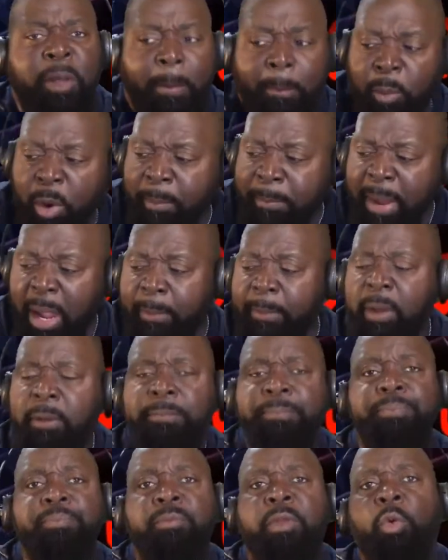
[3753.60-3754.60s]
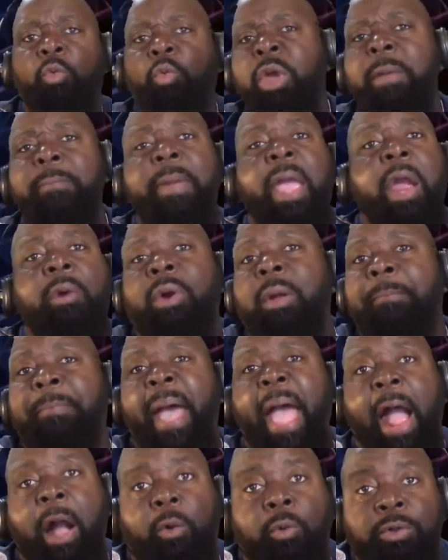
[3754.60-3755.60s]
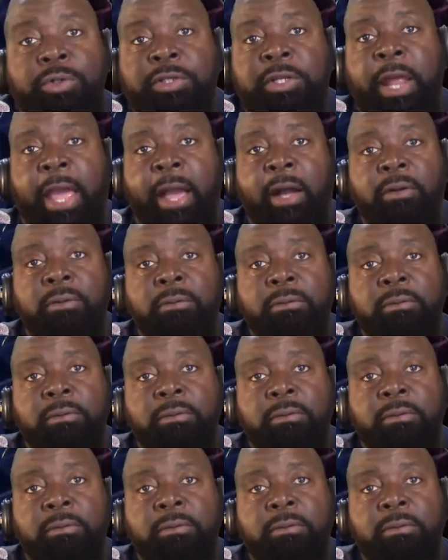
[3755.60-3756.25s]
Remember, we marry backwards now.